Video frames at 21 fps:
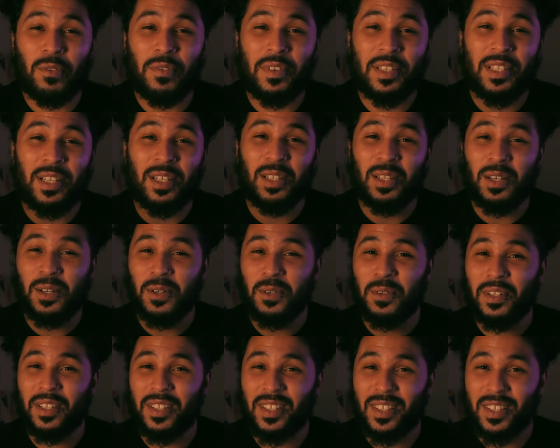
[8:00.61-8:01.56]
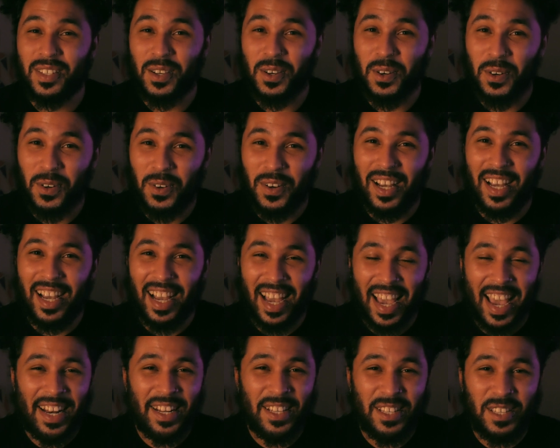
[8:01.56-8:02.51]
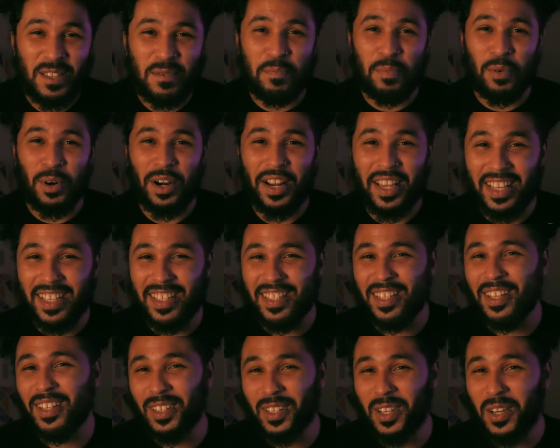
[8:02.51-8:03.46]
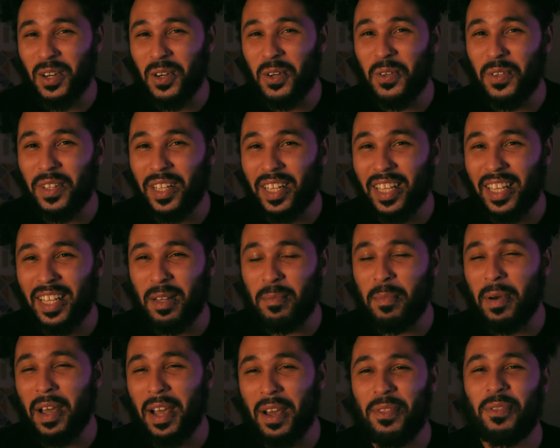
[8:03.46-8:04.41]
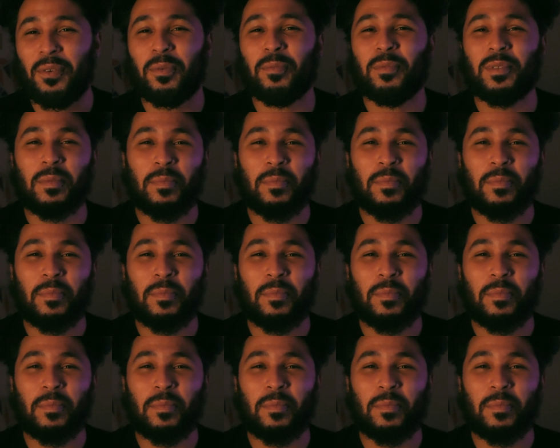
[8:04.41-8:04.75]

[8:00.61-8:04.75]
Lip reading: of his cologne, so I had to spray his cologne in the bathroom to